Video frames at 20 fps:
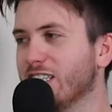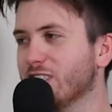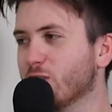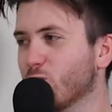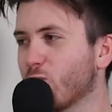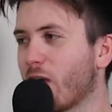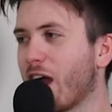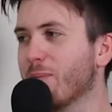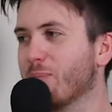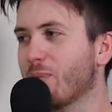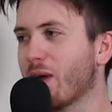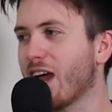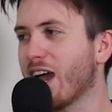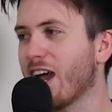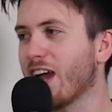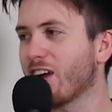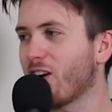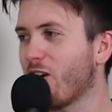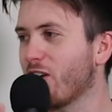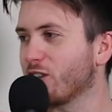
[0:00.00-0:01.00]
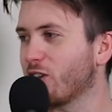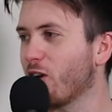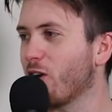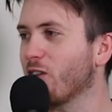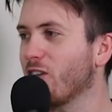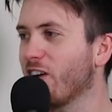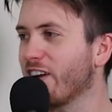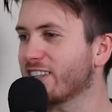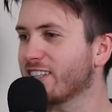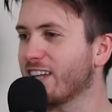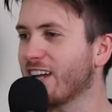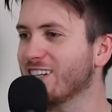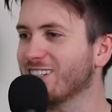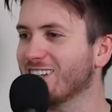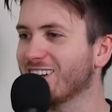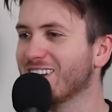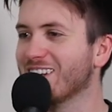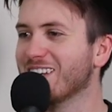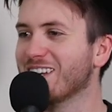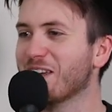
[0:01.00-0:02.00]
He's no. a rat bag. I don't like
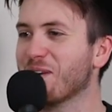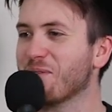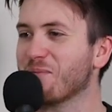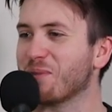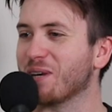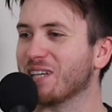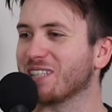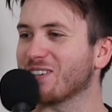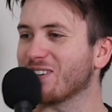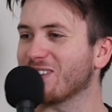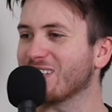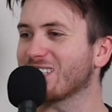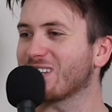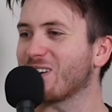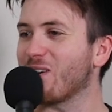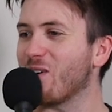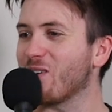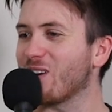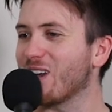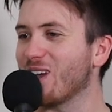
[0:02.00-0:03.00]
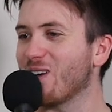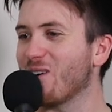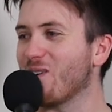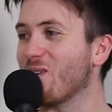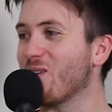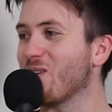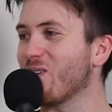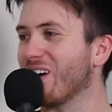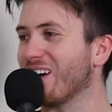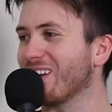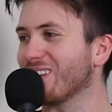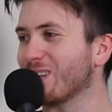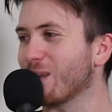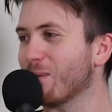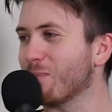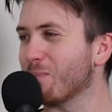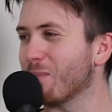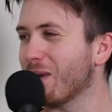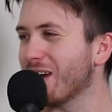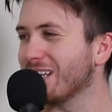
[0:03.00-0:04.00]
Danger. But he's got this cocky aura
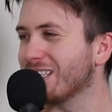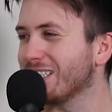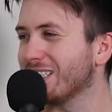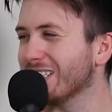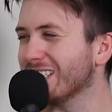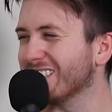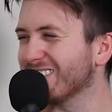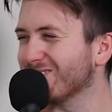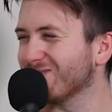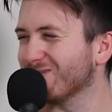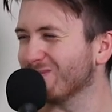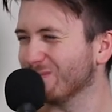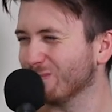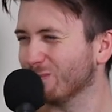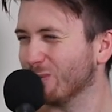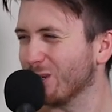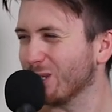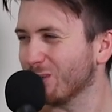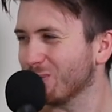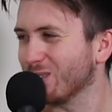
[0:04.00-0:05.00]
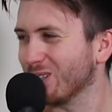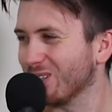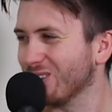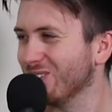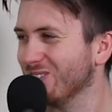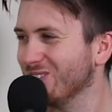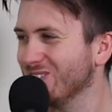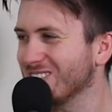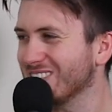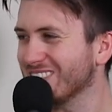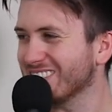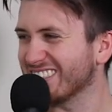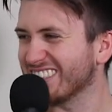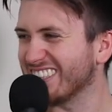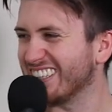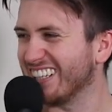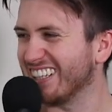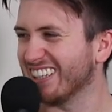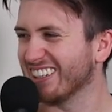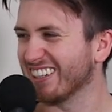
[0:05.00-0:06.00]
that makes you want him to lose.
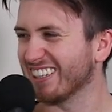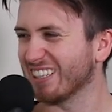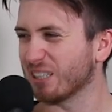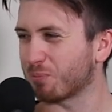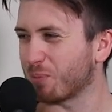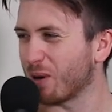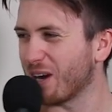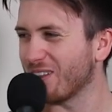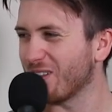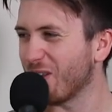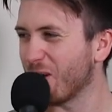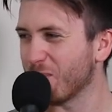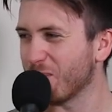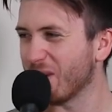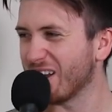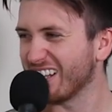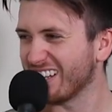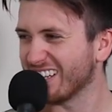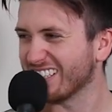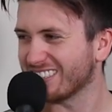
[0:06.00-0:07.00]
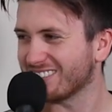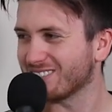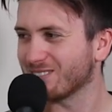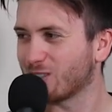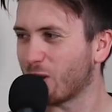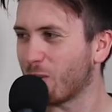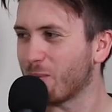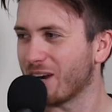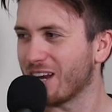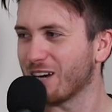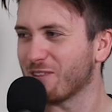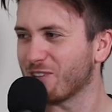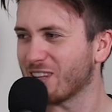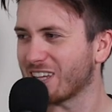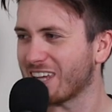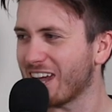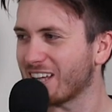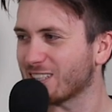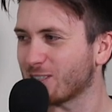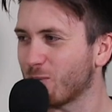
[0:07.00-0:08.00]
Yeah, oh, look, this Brownlow medalist dominating for the
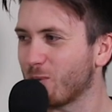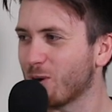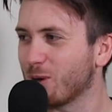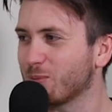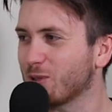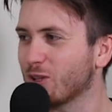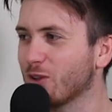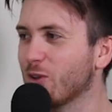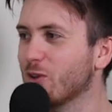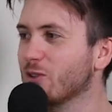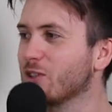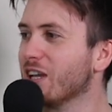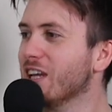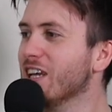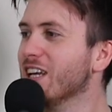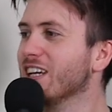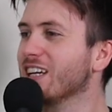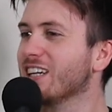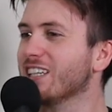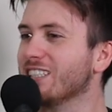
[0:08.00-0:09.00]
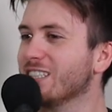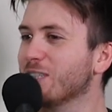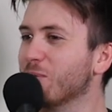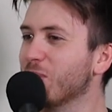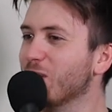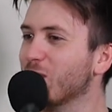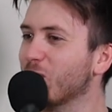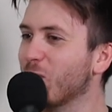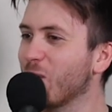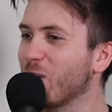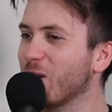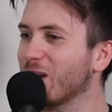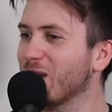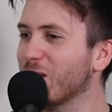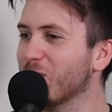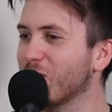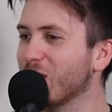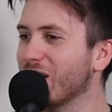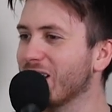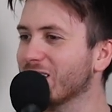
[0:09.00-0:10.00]
Cats. I want him to lose because he's a bit quirky,
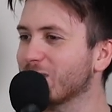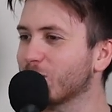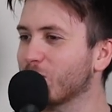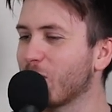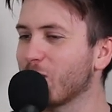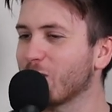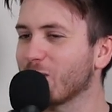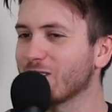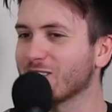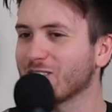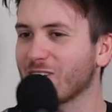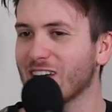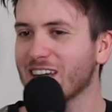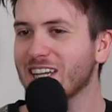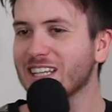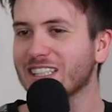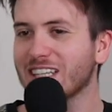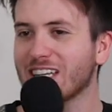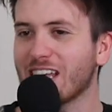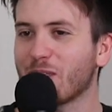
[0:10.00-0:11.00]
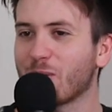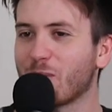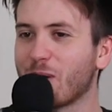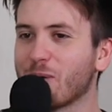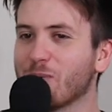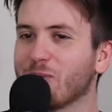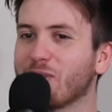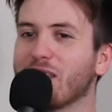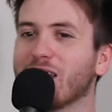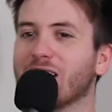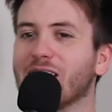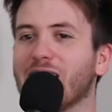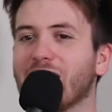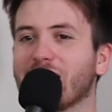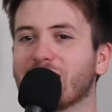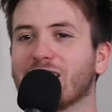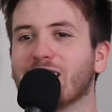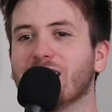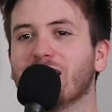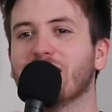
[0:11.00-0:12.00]
a bit outspoken. So he's another one that
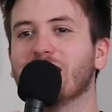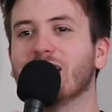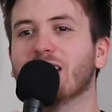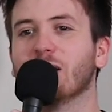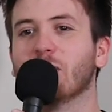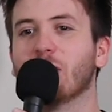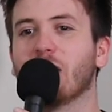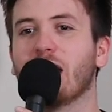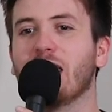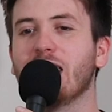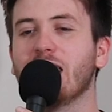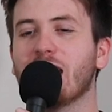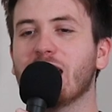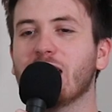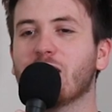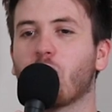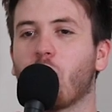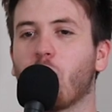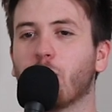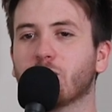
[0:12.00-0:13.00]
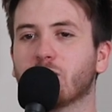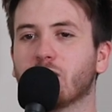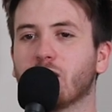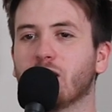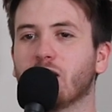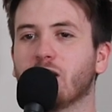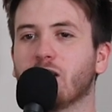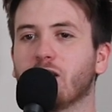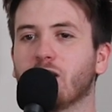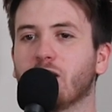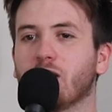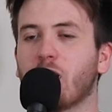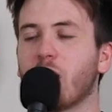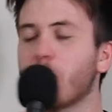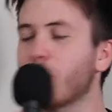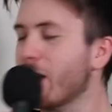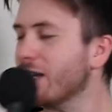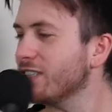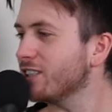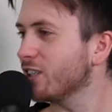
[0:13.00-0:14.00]
like he, he cops it.
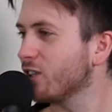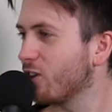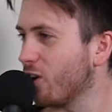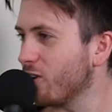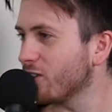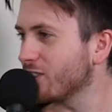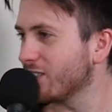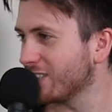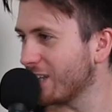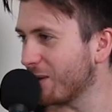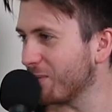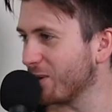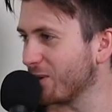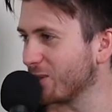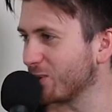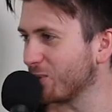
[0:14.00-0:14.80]
Mason Cox is up there